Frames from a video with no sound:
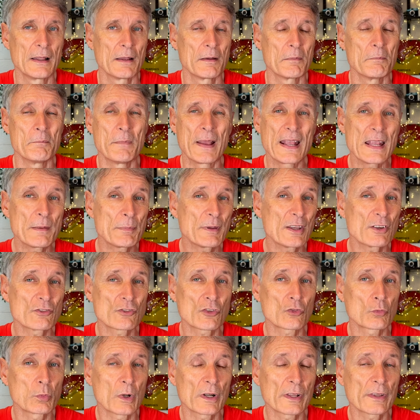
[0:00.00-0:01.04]
Maybe it's
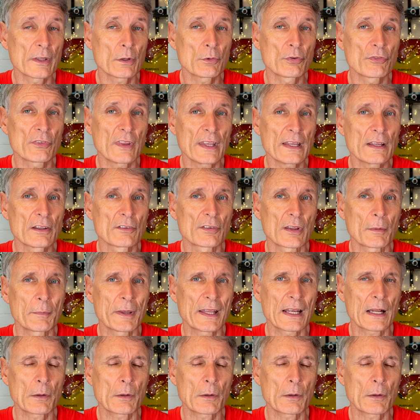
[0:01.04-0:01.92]
just one of those things. I mean,